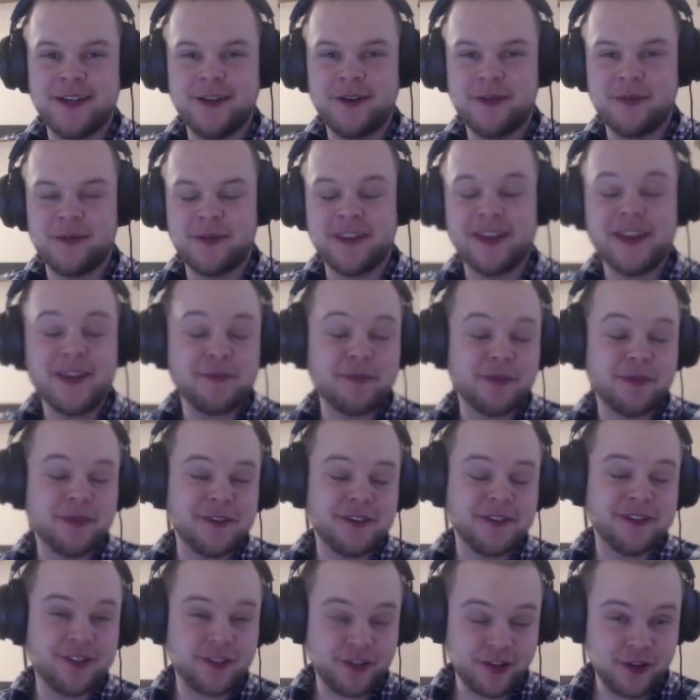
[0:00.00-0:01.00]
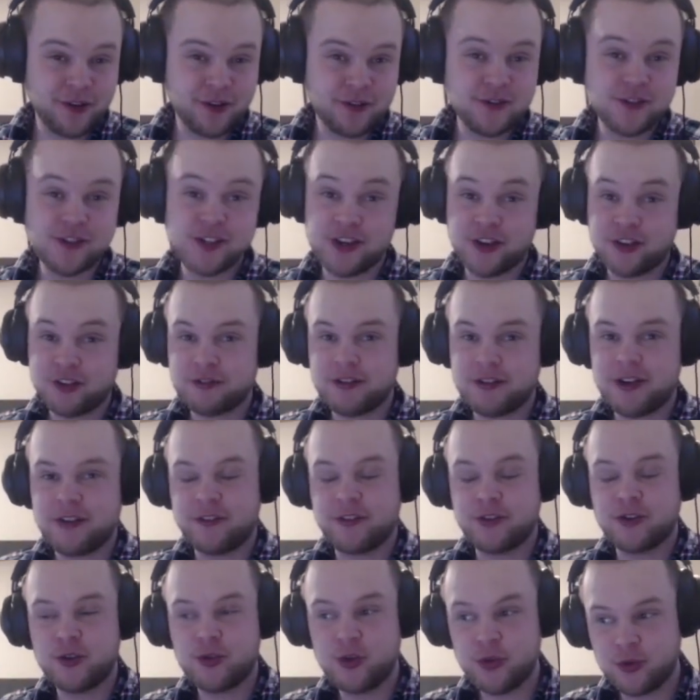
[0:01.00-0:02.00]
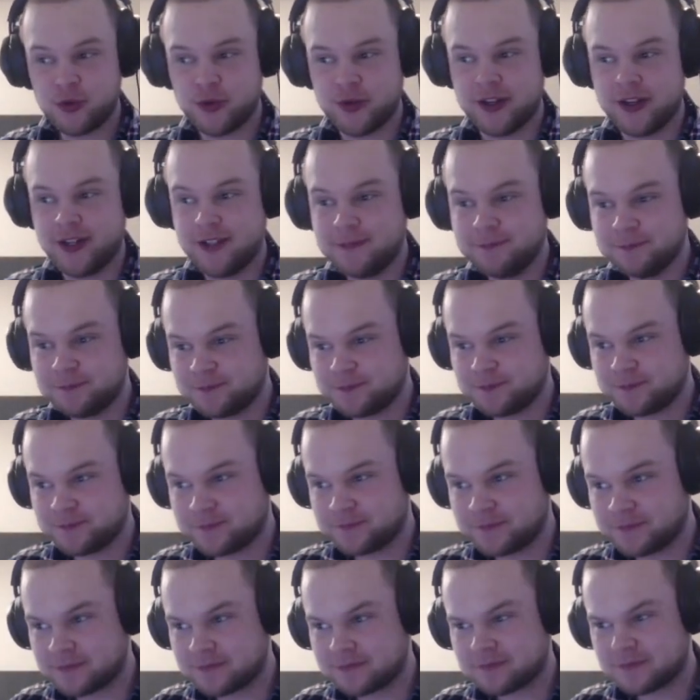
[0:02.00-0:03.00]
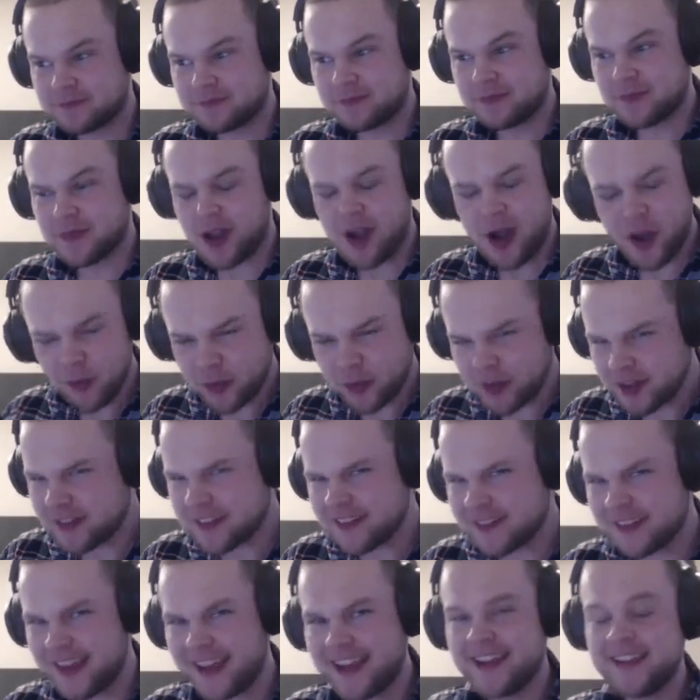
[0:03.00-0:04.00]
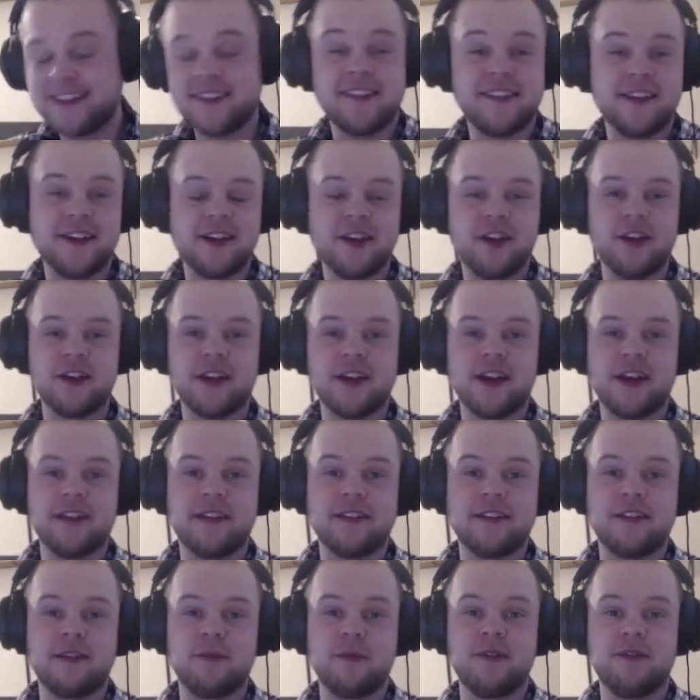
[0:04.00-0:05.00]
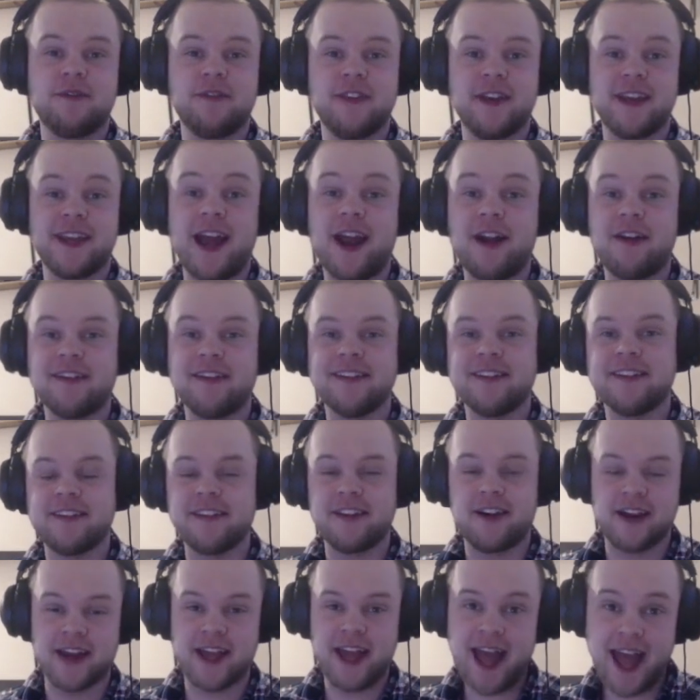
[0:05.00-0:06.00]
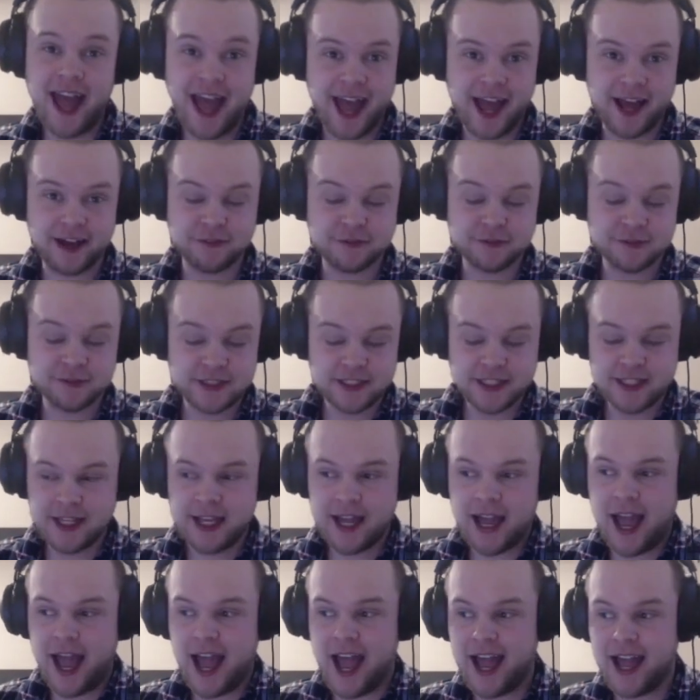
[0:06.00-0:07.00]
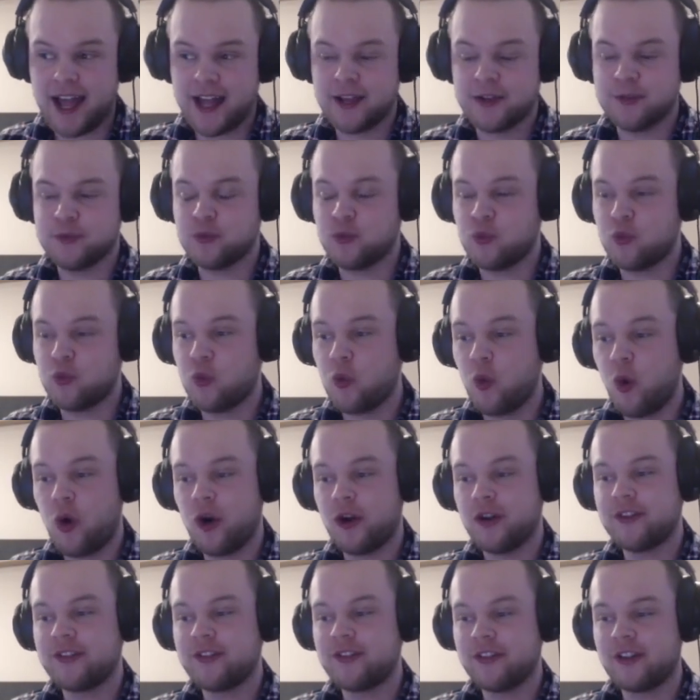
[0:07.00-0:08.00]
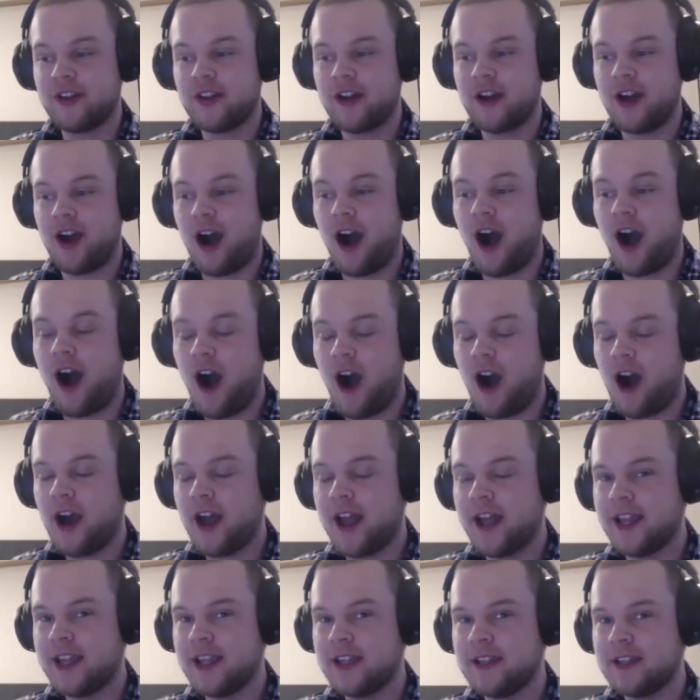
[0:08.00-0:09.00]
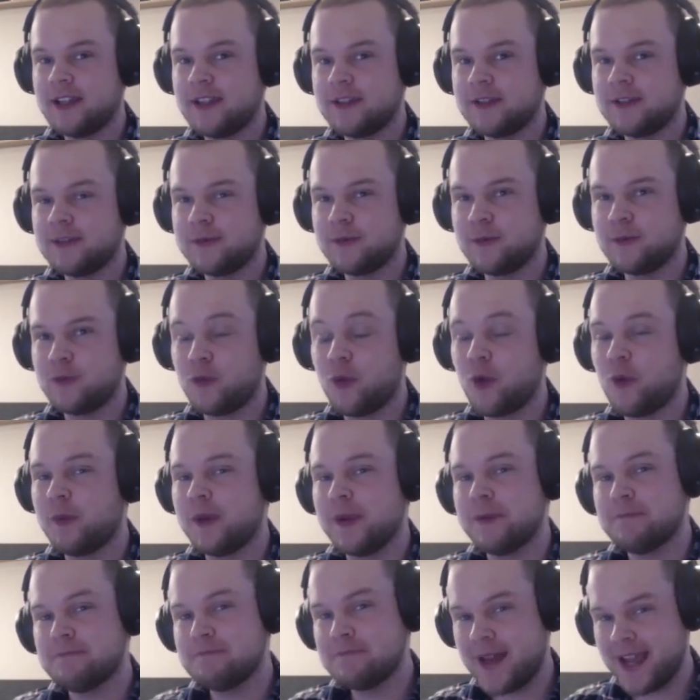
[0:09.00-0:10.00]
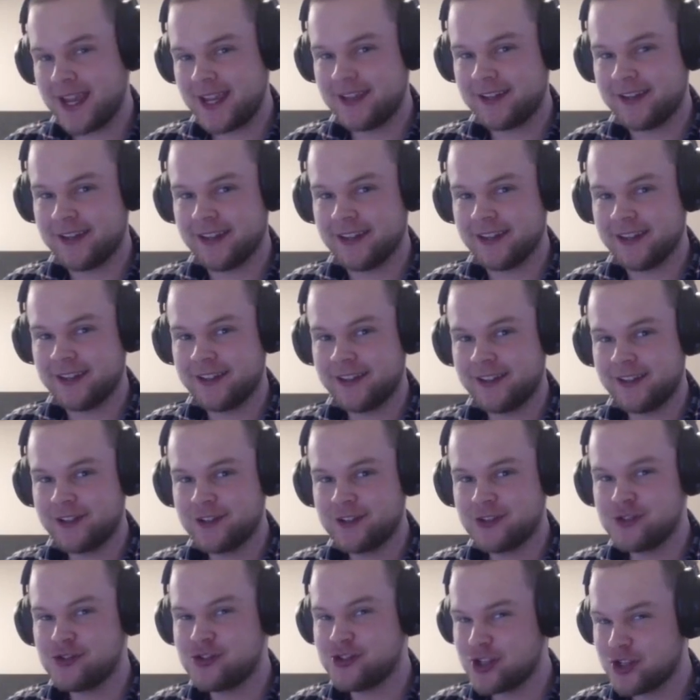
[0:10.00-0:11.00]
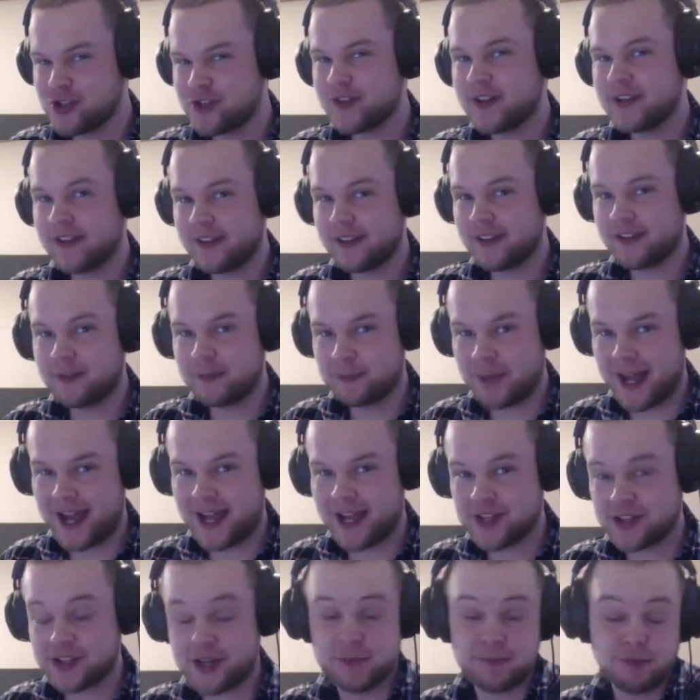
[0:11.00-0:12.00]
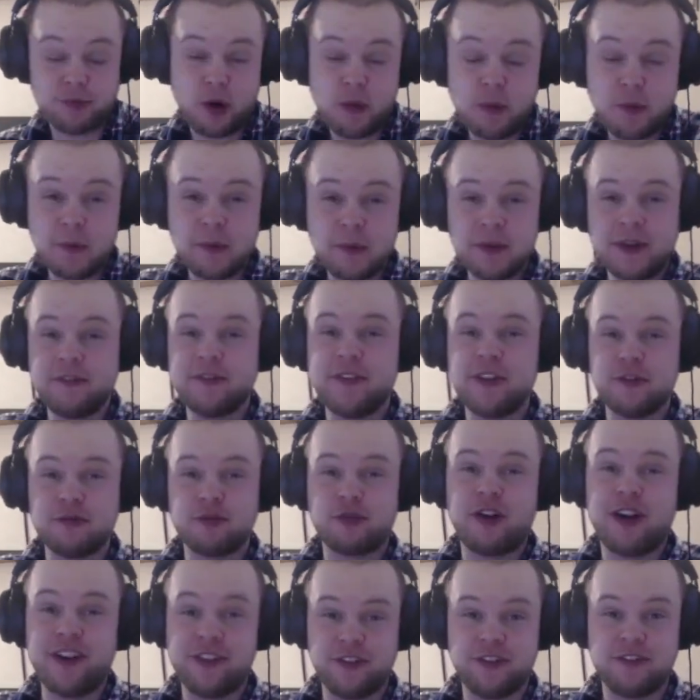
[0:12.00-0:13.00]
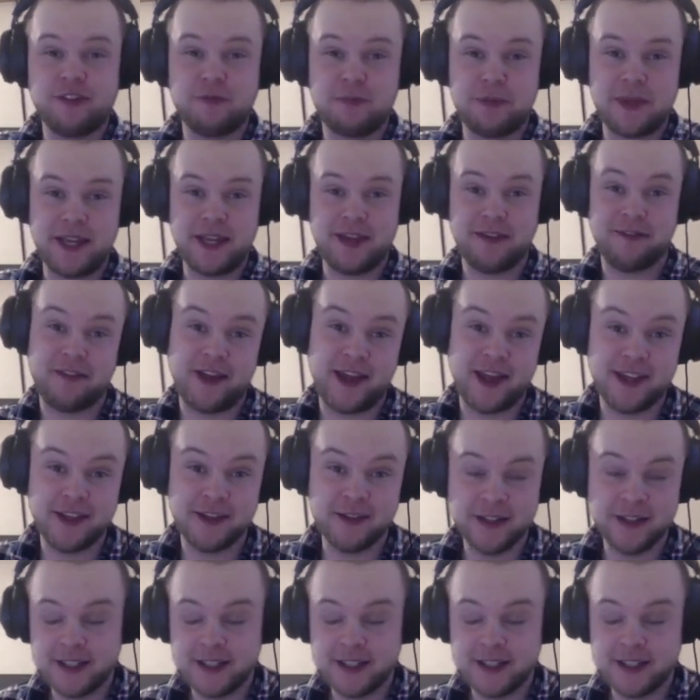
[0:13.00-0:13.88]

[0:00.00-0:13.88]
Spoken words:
With 8.2 just around the corner, I wanted today to take a look at some of the characters that I have and what I will be maining during this patch and probably for the rest of BFA.